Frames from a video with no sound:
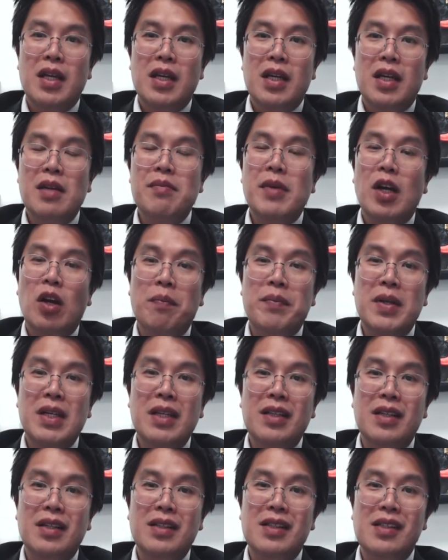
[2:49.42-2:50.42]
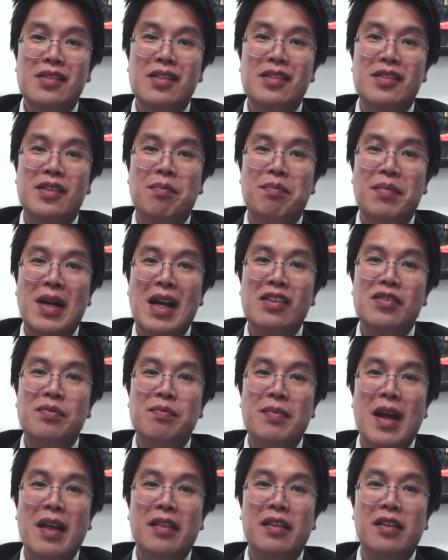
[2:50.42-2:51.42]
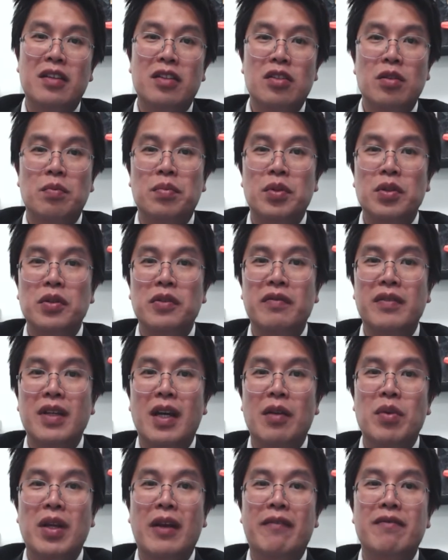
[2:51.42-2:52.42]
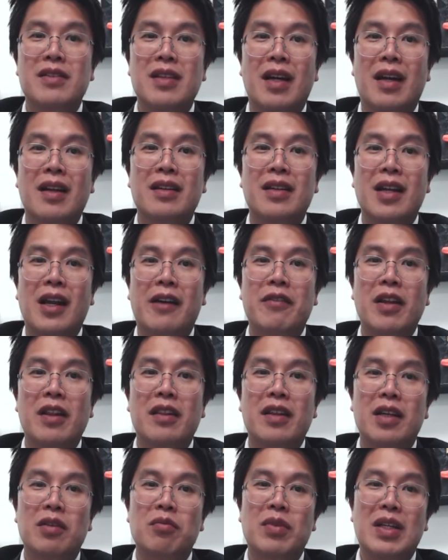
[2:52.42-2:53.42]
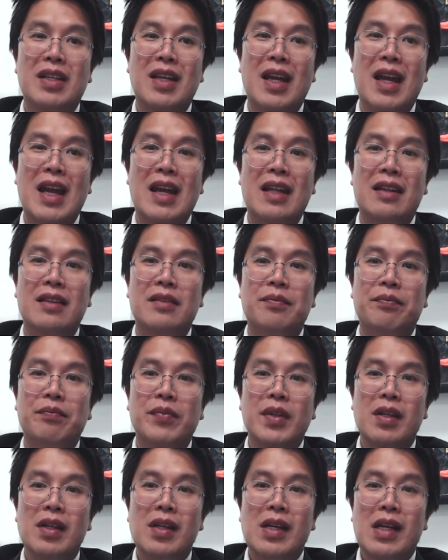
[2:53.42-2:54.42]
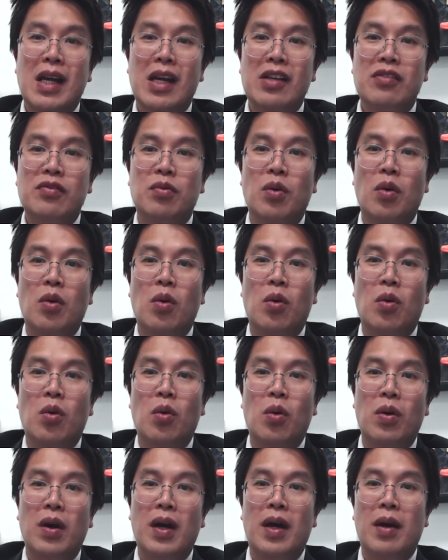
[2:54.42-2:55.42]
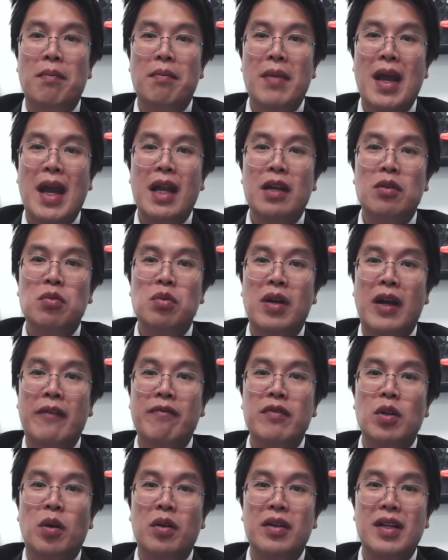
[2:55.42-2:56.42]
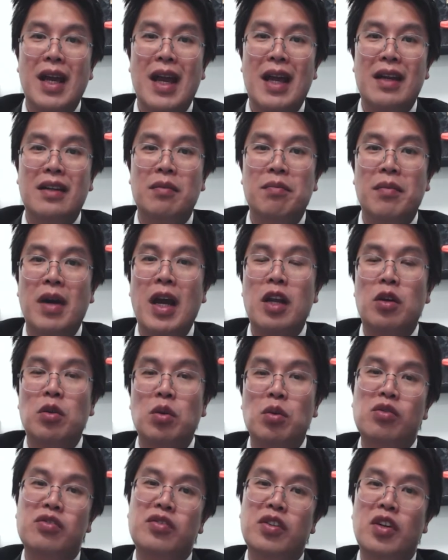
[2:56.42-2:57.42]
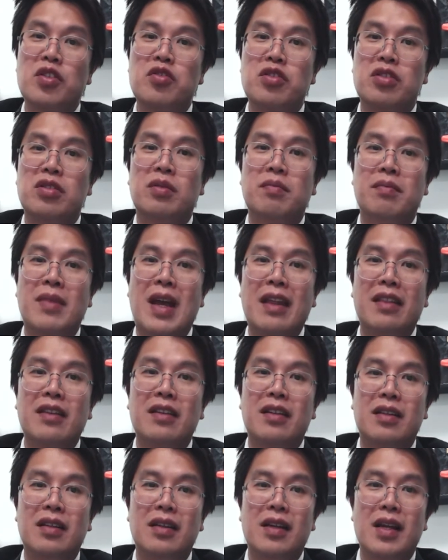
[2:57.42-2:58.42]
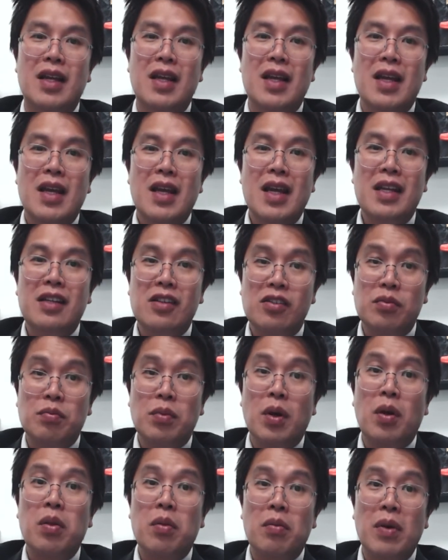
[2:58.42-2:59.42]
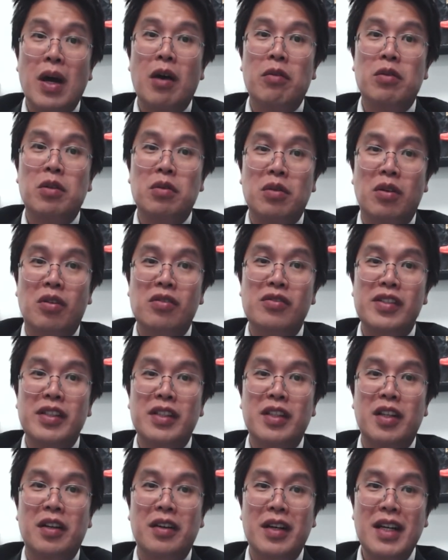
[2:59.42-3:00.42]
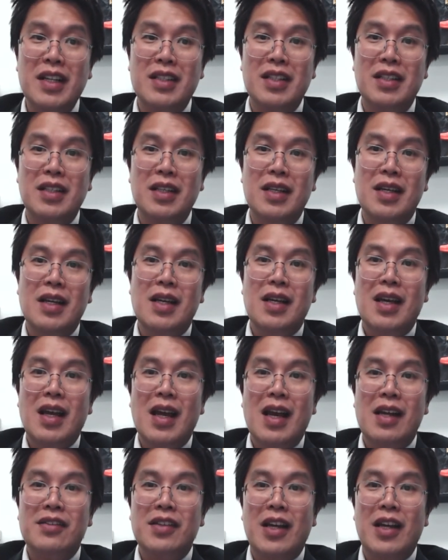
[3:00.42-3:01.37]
In my opinion, this is the best method to prove that we have done everything we can. As for men who have not had the microsurgical method, it is worthwhile to consider it, as